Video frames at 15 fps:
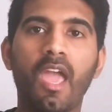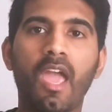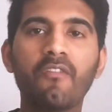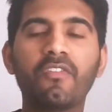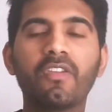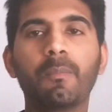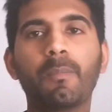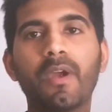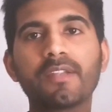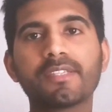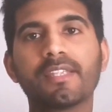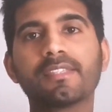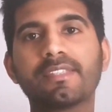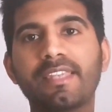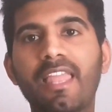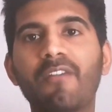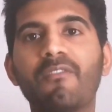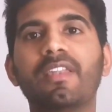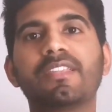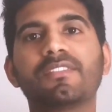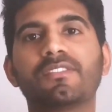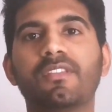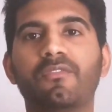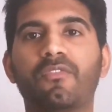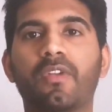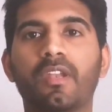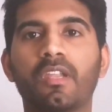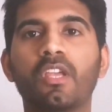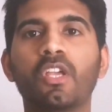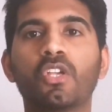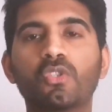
Every person's level is different.